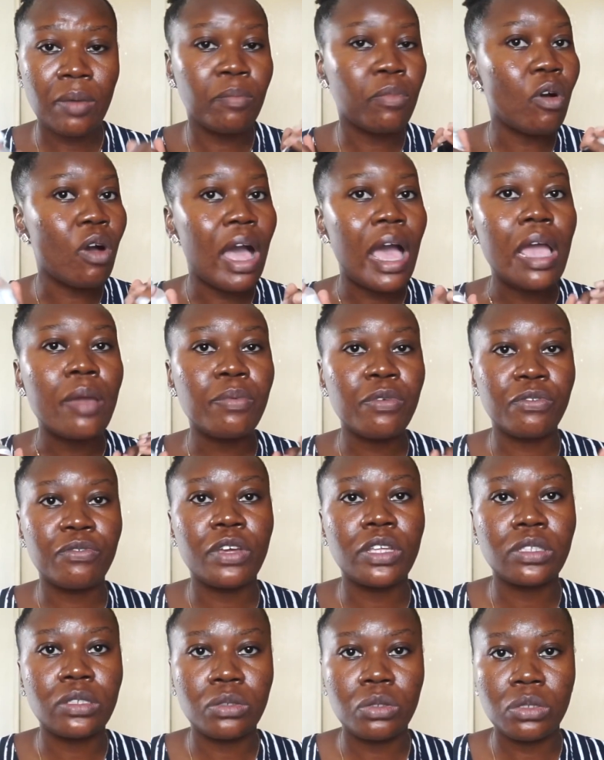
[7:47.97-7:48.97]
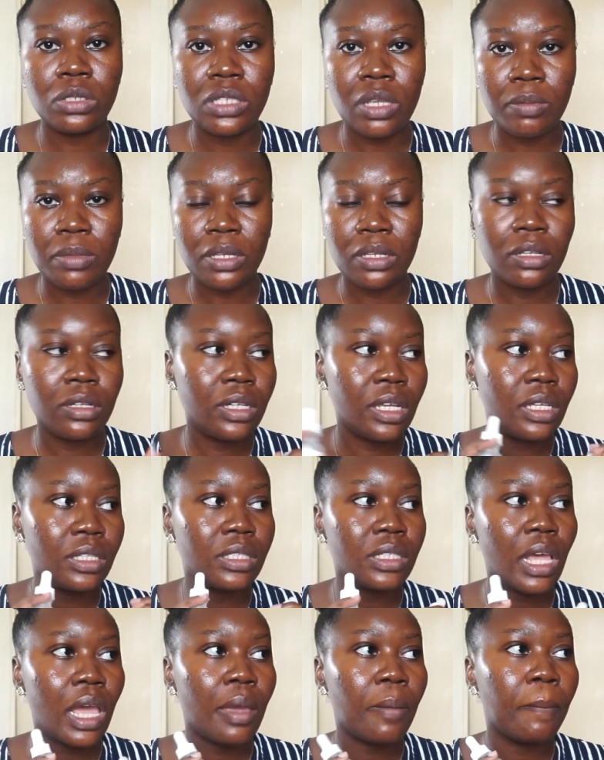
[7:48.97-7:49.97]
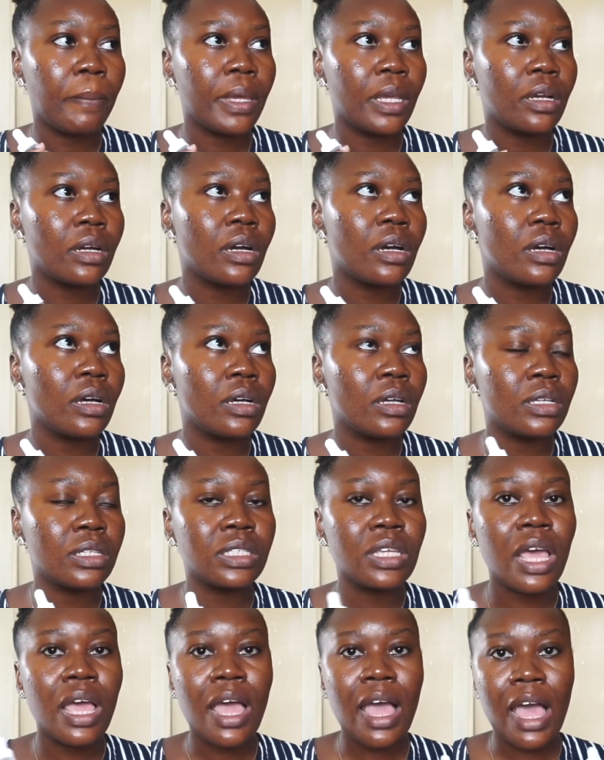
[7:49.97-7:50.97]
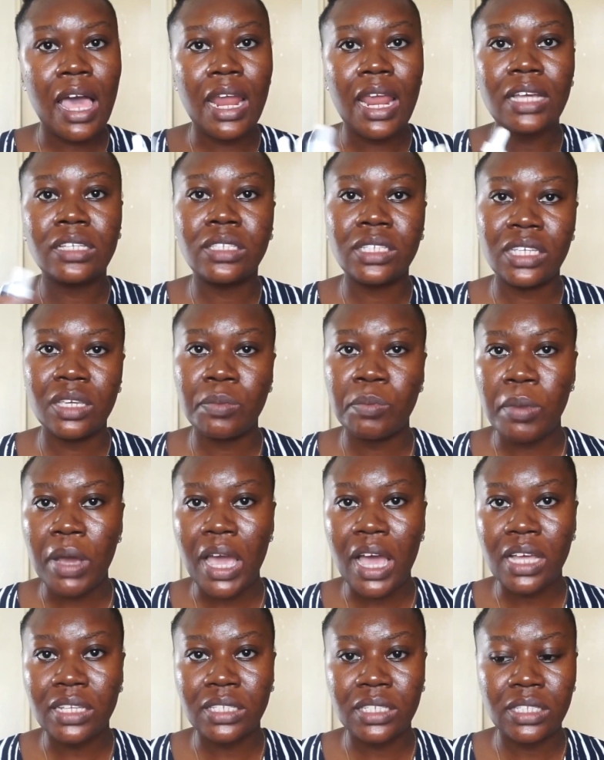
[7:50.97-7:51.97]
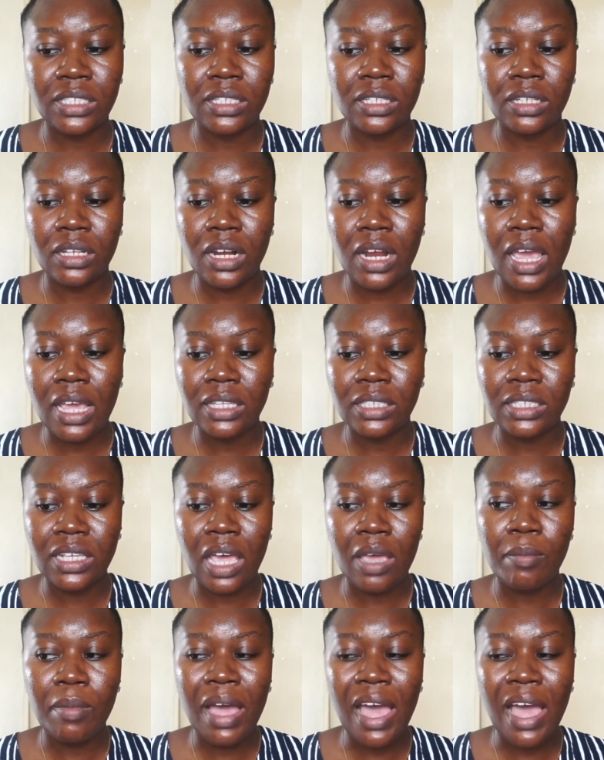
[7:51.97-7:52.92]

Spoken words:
But I prefer to use them in the daytime because I like to keep my acids in the nighttime,